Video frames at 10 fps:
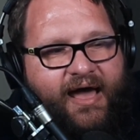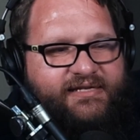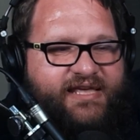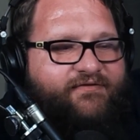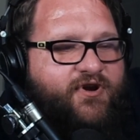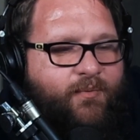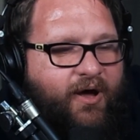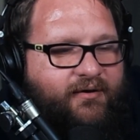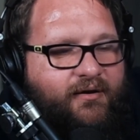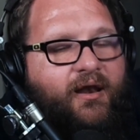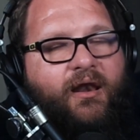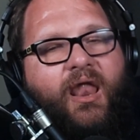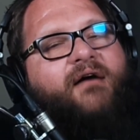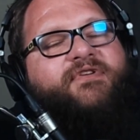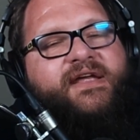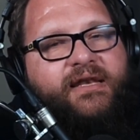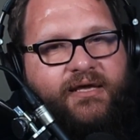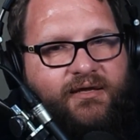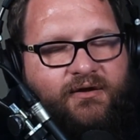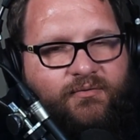as everyone
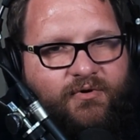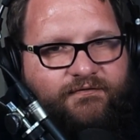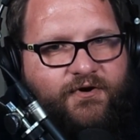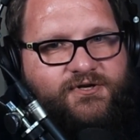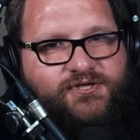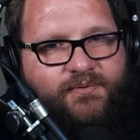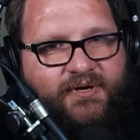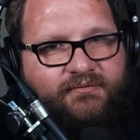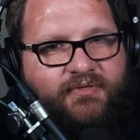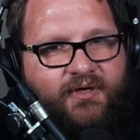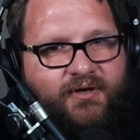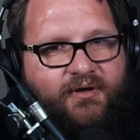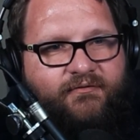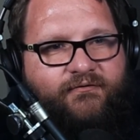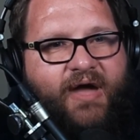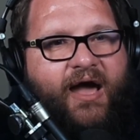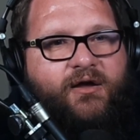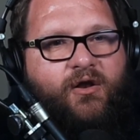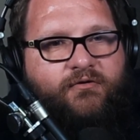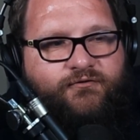lovingly refers to it, the
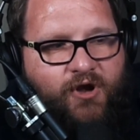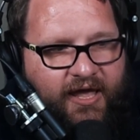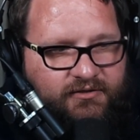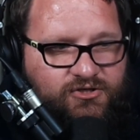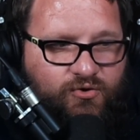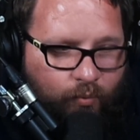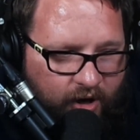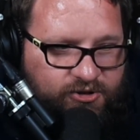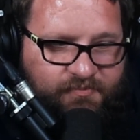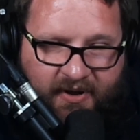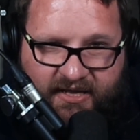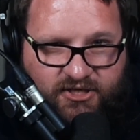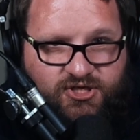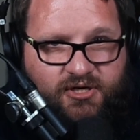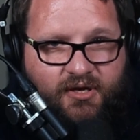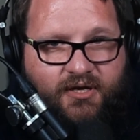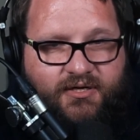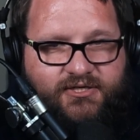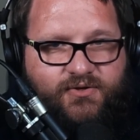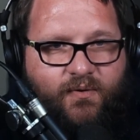Accolonn Forgets to Watch page in
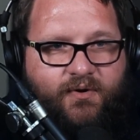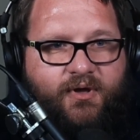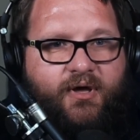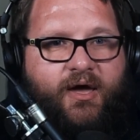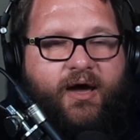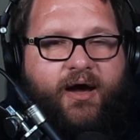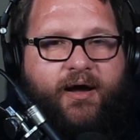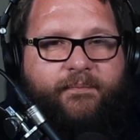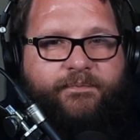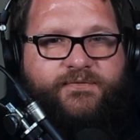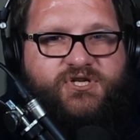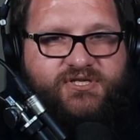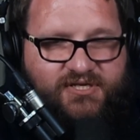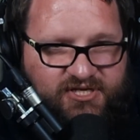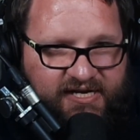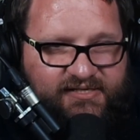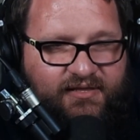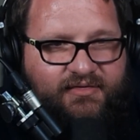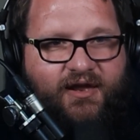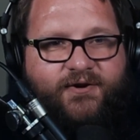Discord. Just suggest it there,